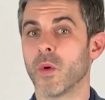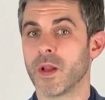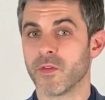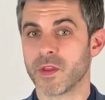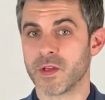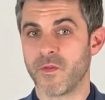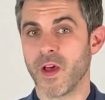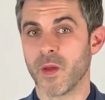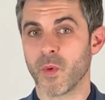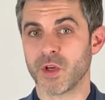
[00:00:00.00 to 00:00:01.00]
Whenever the
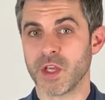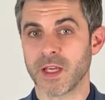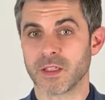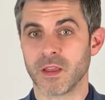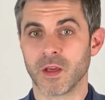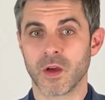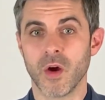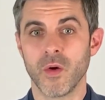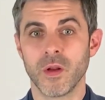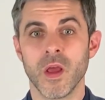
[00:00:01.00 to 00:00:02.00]
developer checks in the
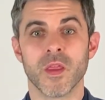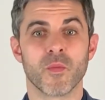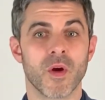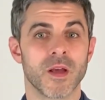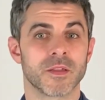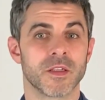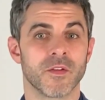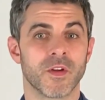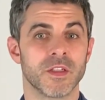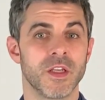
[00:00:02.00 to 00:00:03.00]
code, the process
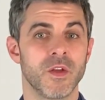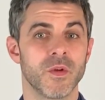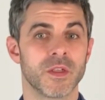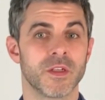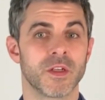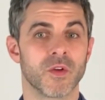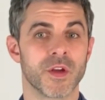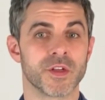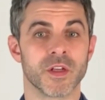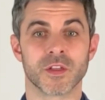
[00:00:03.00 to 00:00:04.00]
of continuous
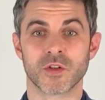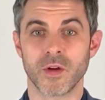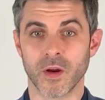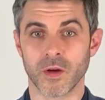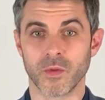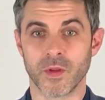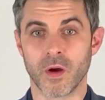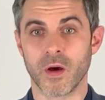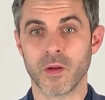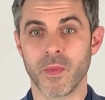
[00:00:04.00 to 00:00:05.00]
integration is triggered with an
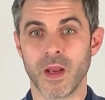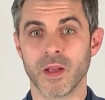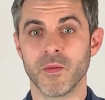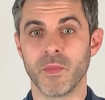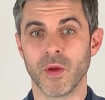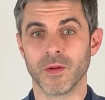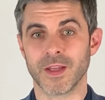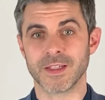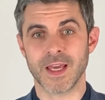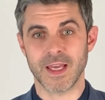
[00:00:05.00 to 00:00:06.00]
automated build
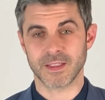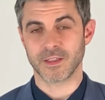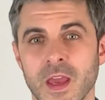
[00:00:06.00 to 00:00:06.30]
and test.